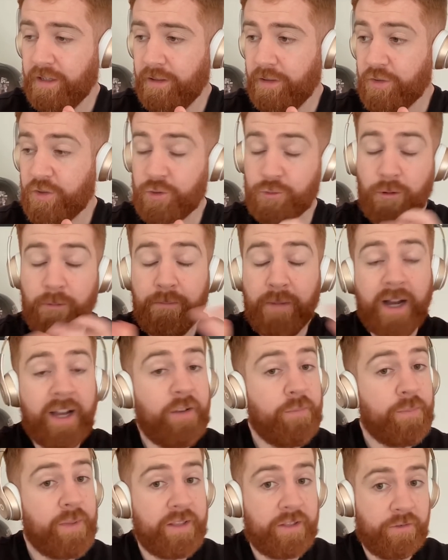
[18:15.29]
Scrum might
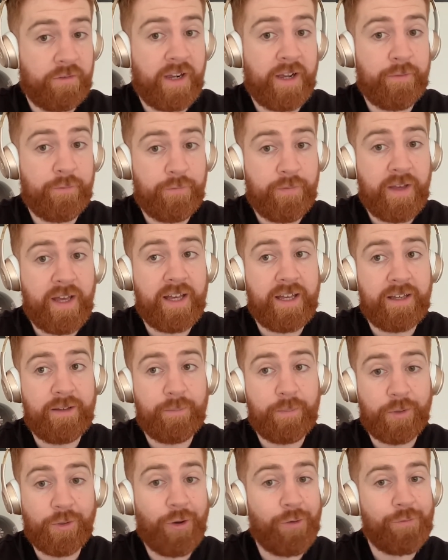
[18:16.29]
have been the right fit,
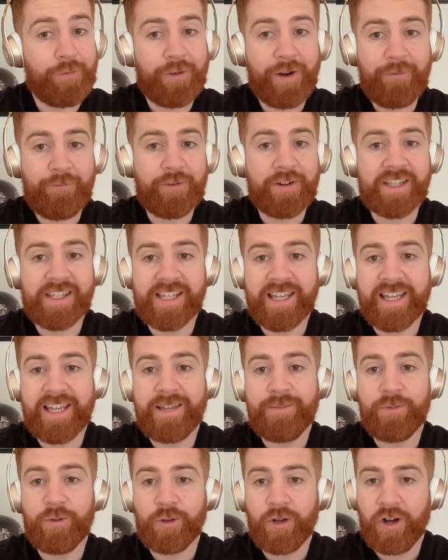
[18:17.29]
but not for every
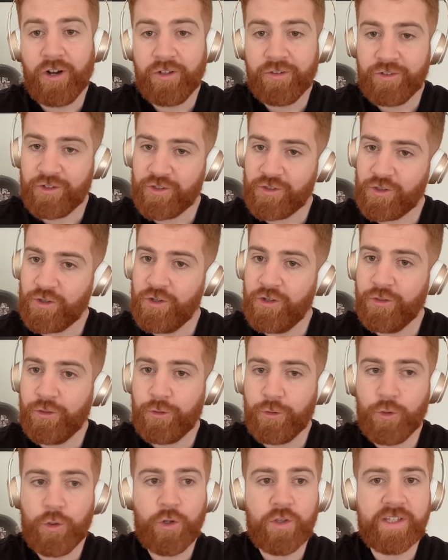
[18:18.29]
team. You can't just turn
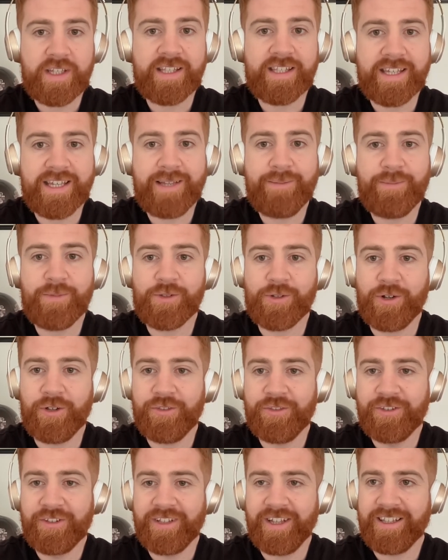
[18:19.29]
30 teams
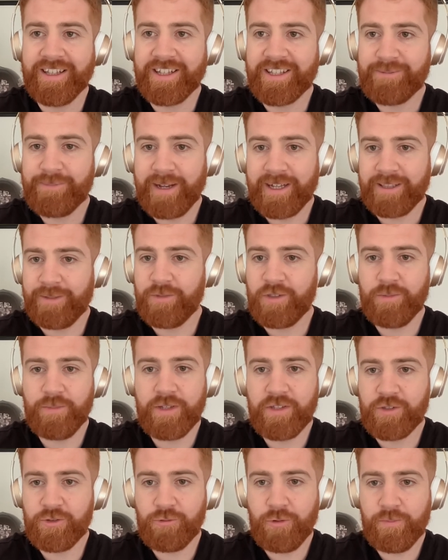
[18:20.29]
on and expect them to
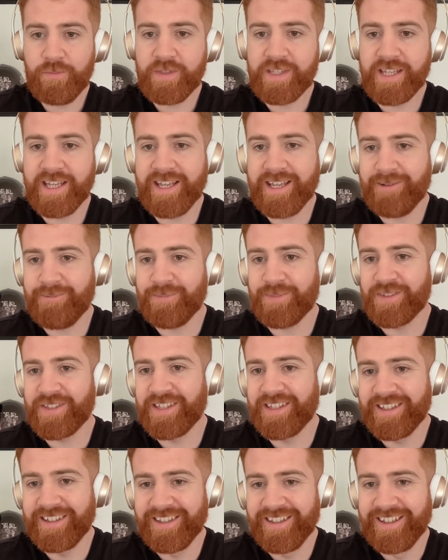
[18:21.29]
be Scrum
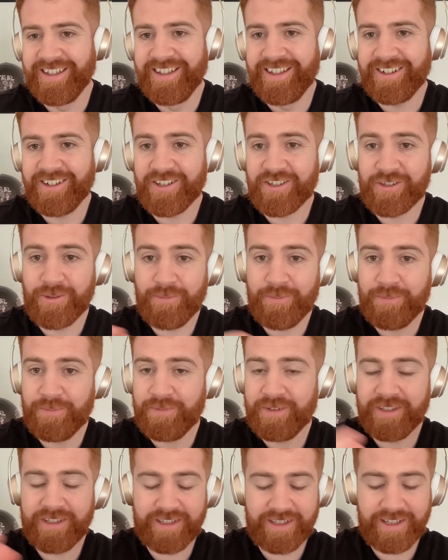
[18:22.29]
teams. Because
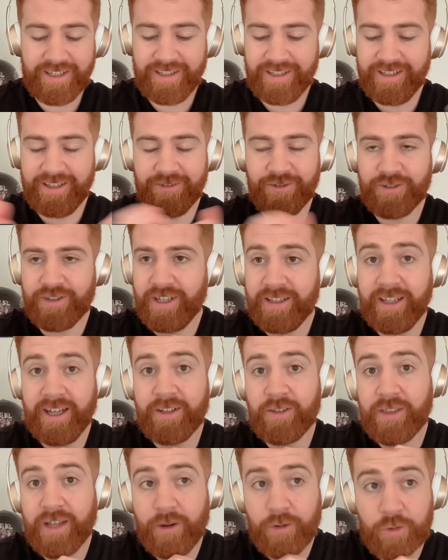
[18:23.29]

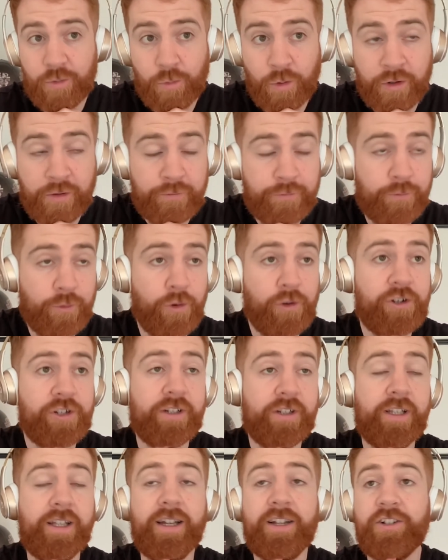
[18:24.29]
that was one.
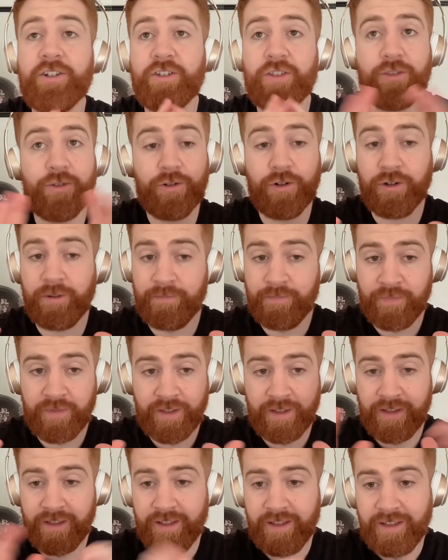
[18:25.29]
Unfortunately, I just thought,
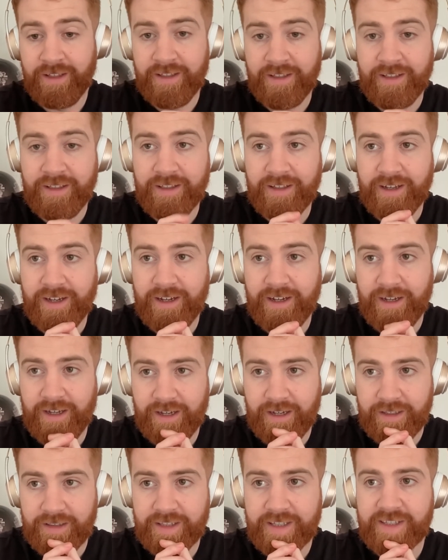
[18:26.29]

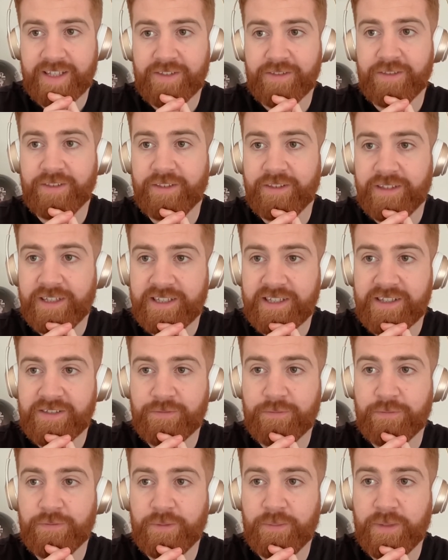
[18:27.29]
this
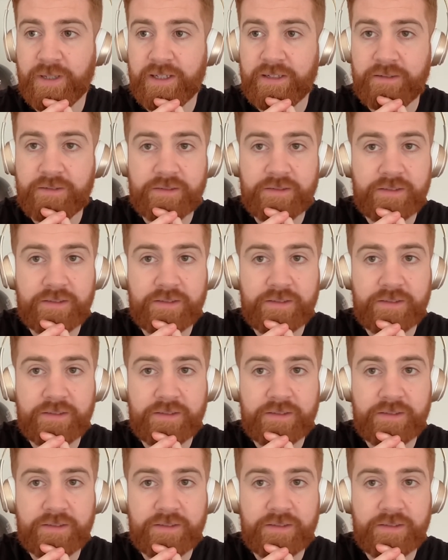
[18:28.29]
isn't for me.